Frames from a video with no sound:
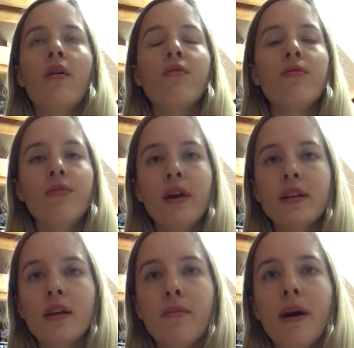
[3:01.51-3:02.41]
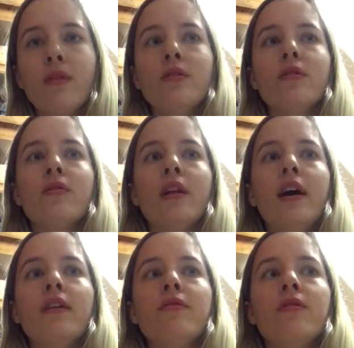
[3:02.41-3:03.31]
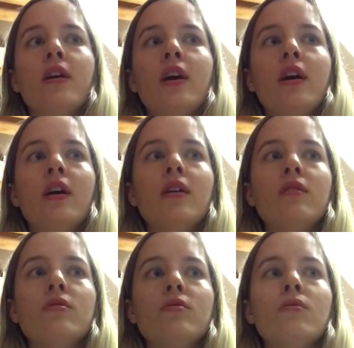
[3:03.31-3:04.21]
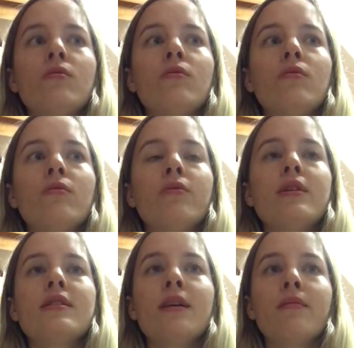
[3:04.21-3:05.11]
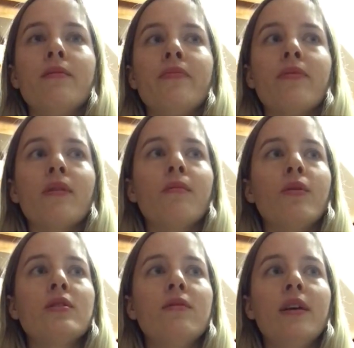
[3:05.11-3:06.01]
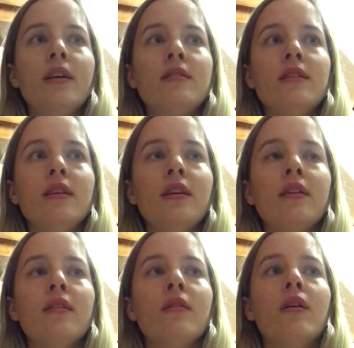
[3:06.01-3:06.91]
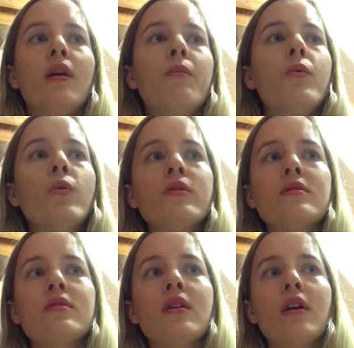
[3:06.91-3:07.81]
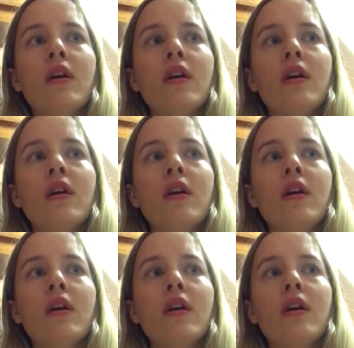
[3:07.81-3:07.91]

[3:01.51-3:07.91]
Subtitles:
reflect about your life, to read some motivating books.